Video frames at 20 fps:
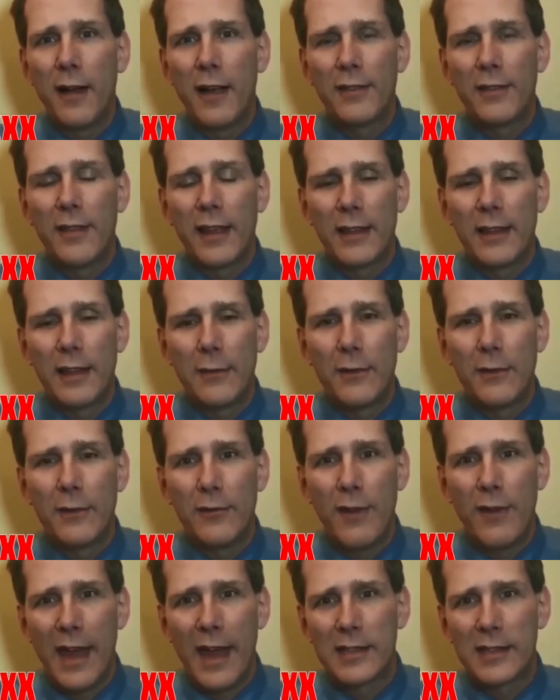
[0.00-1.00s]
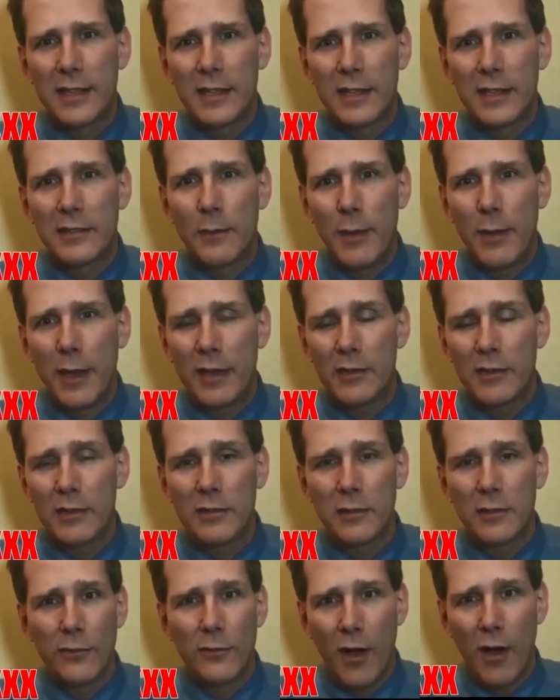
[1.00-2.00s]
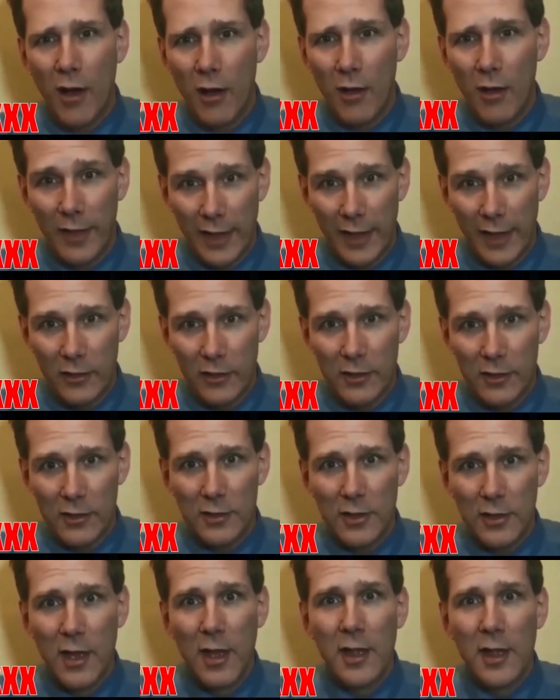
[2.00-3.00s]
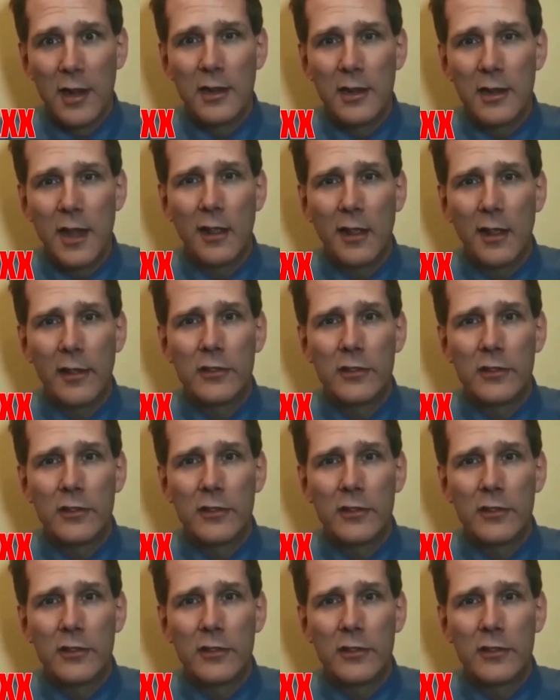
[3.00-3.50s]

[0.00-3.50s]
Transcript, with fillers: I find that giving vaccines to patients of all ages